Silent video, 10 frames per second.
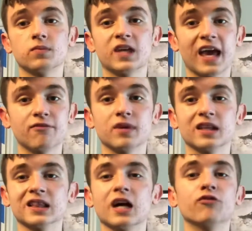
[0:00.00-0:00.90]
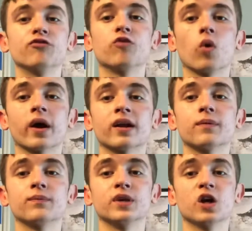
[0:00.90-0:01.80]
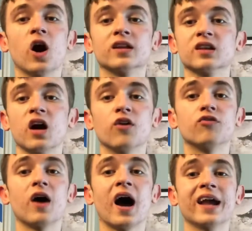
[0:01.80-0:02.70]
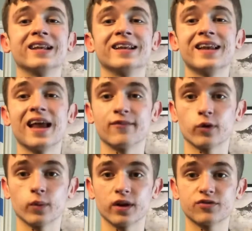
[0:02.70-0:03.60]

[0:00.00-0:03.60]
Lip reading: gave me love for it beyond love I never would have